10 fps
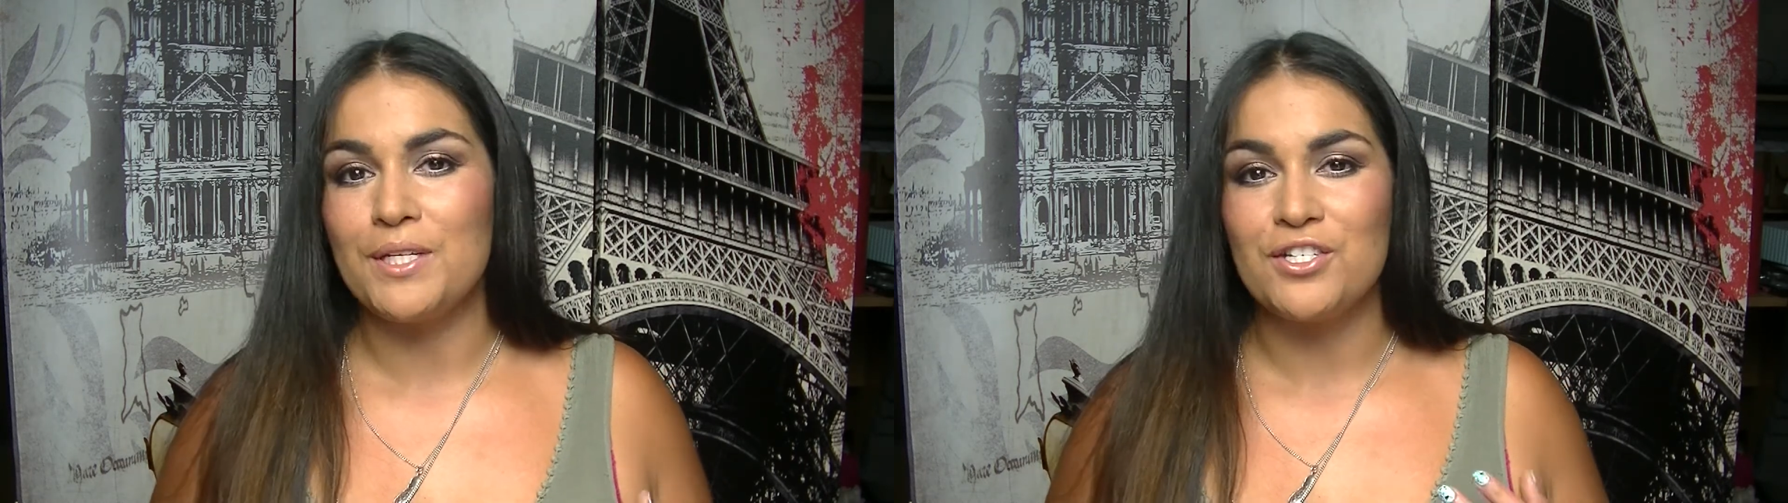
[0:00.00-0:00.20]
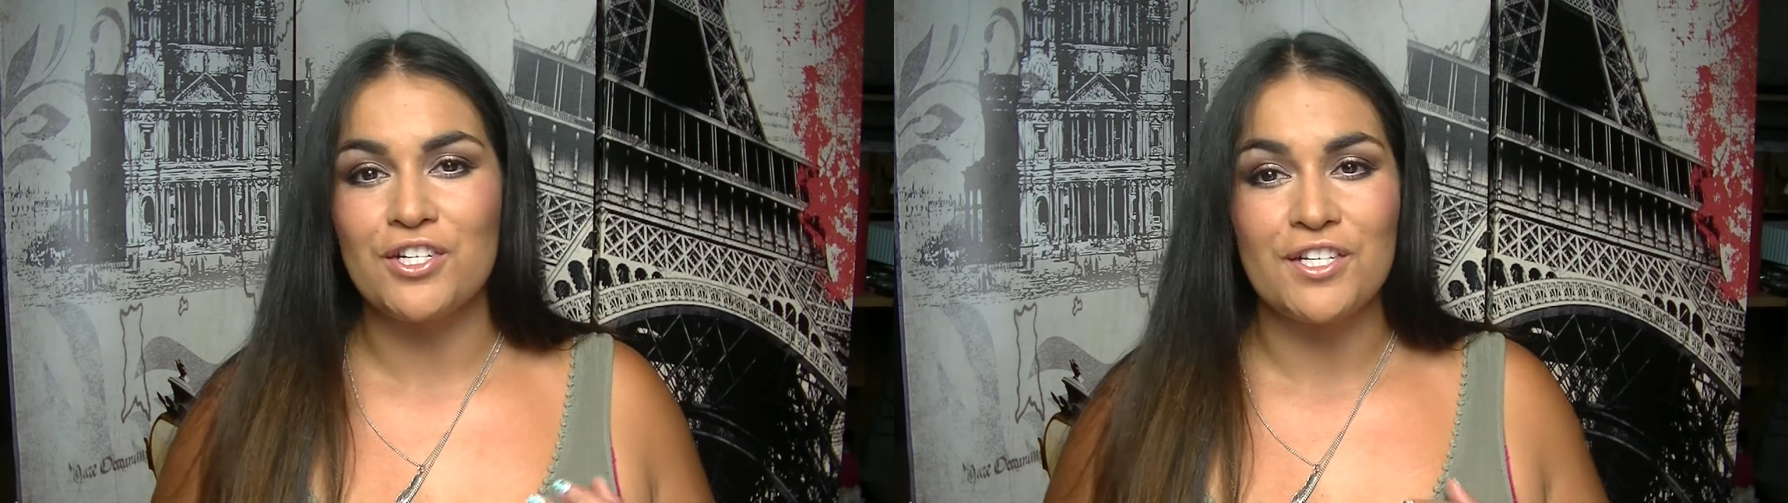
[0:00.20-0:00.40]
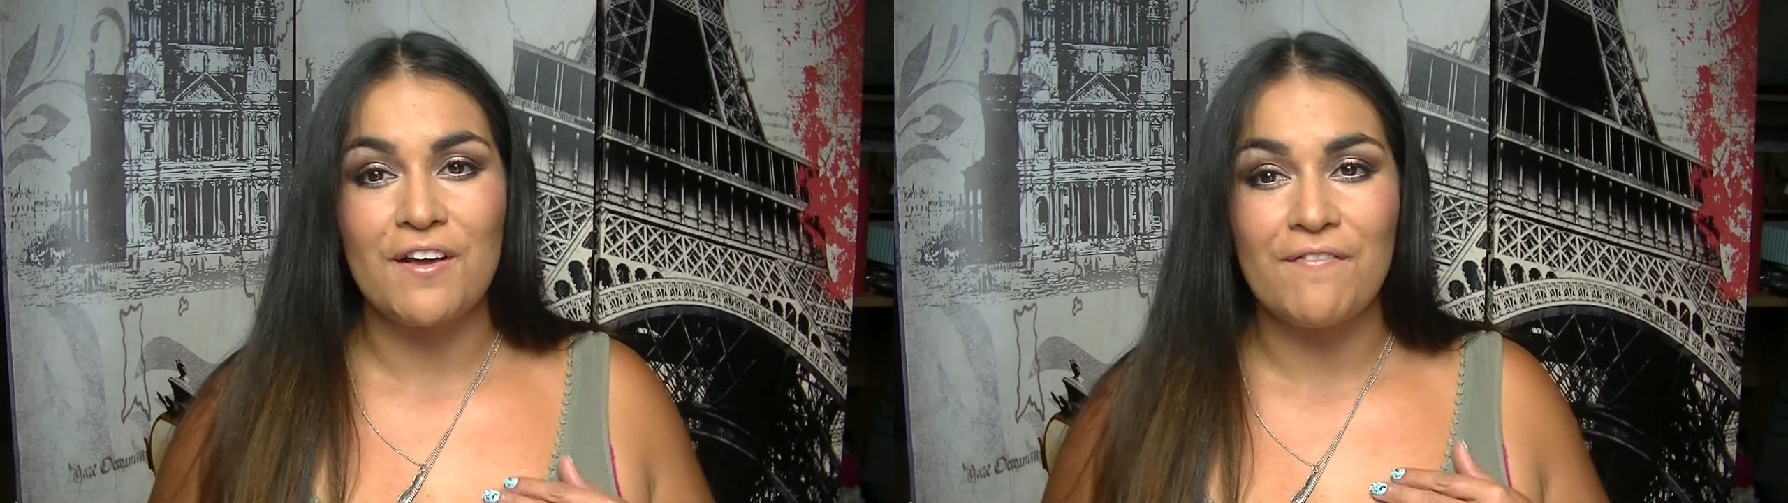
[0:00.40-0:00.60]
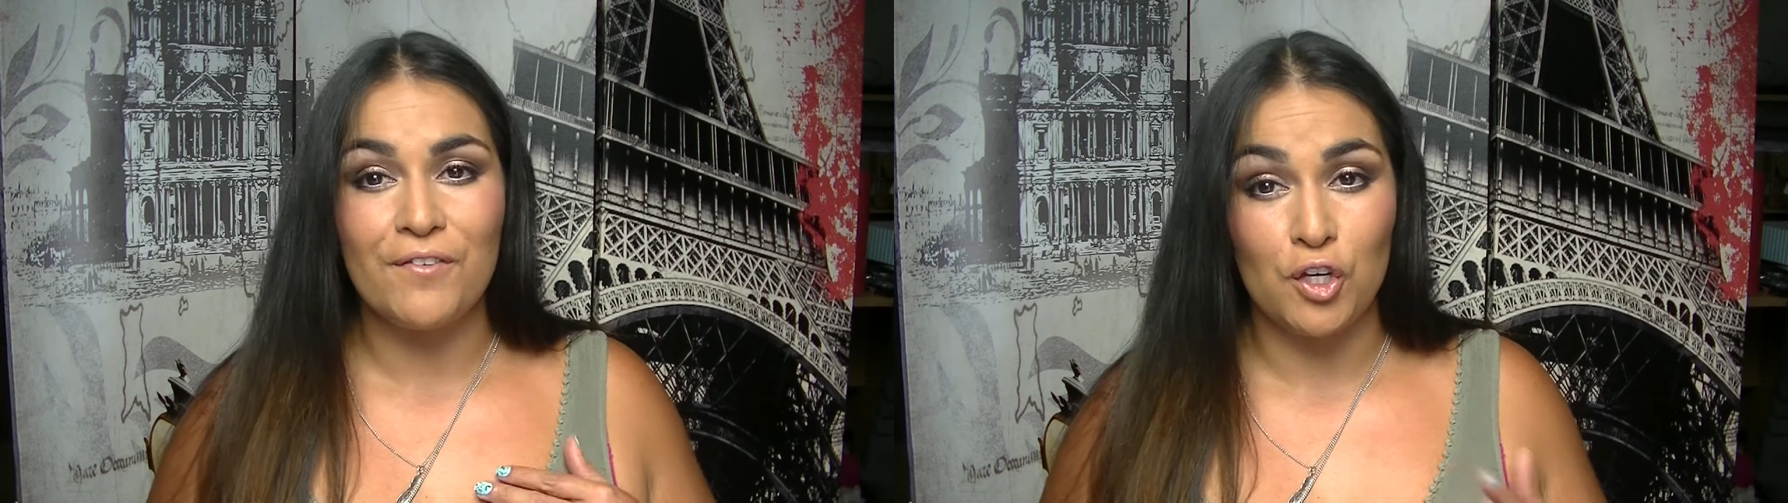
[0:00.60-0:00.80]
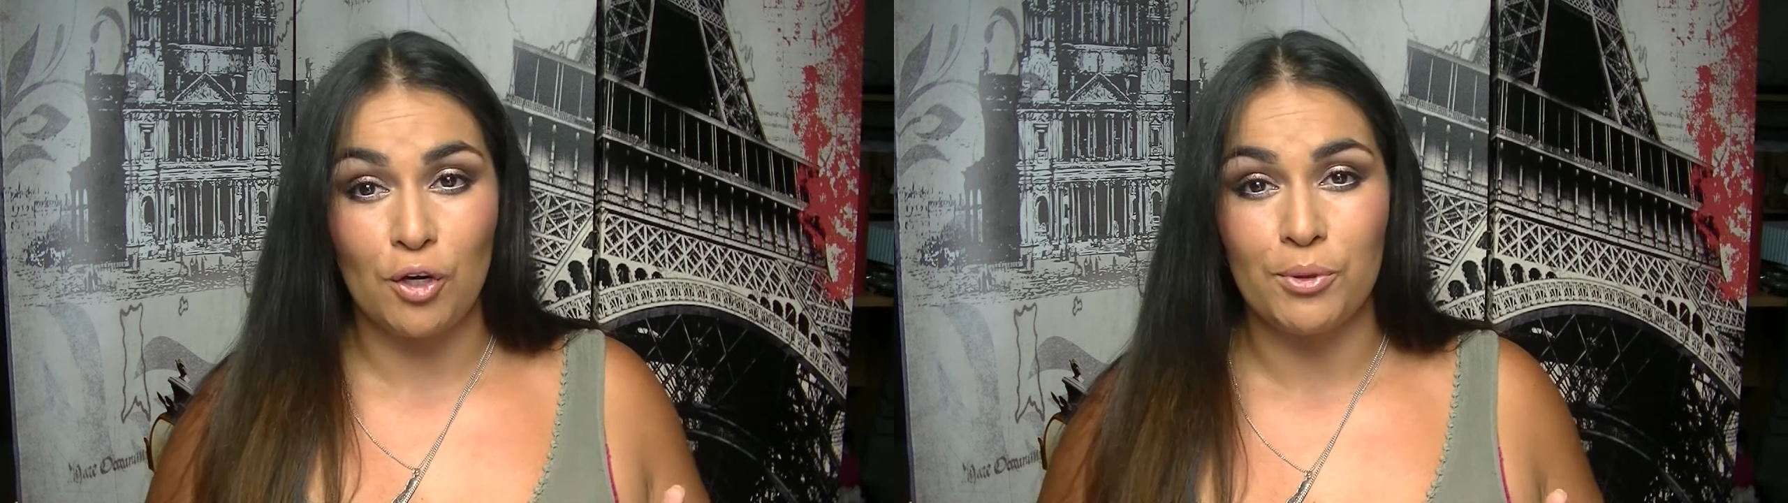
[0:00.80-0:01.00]
is just
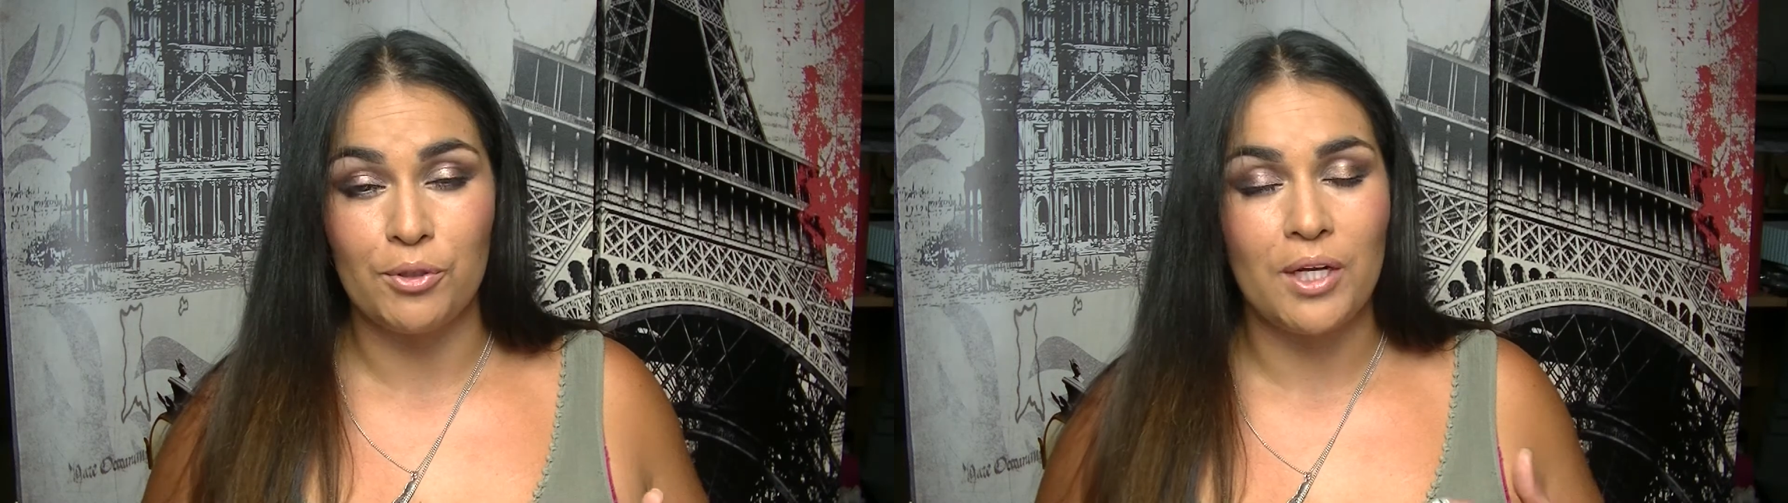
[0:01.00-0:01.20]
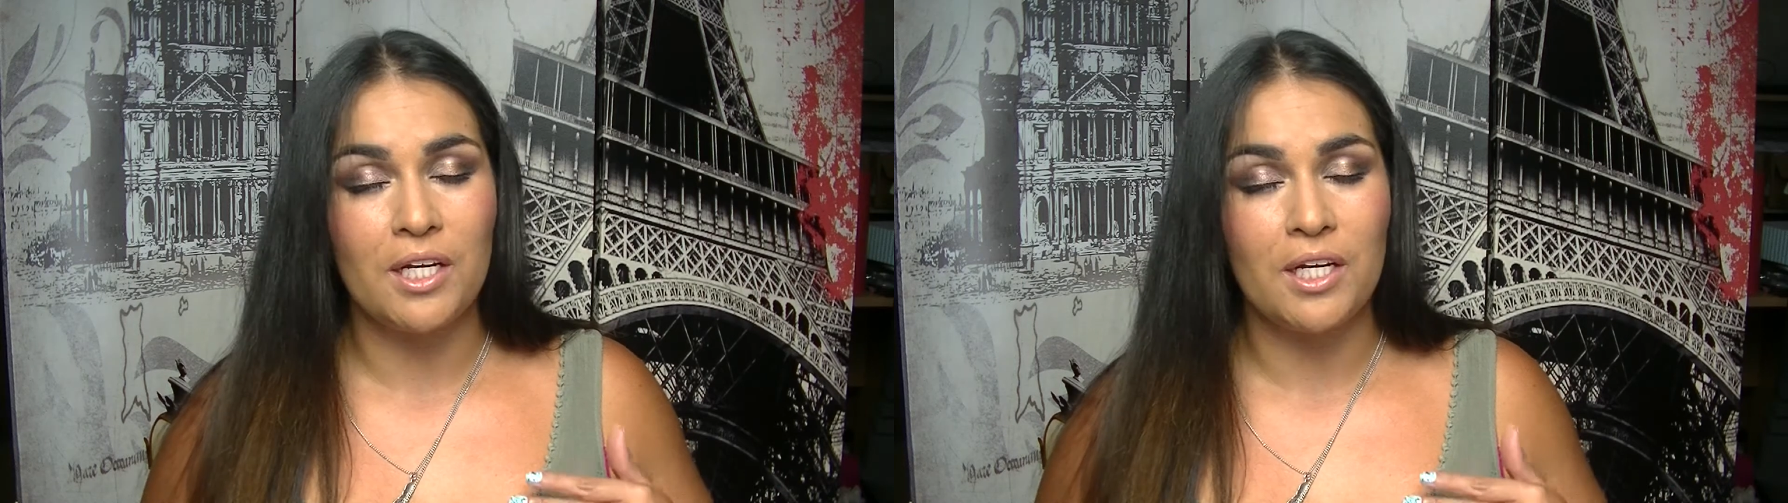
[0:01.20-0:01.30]
phenomenal.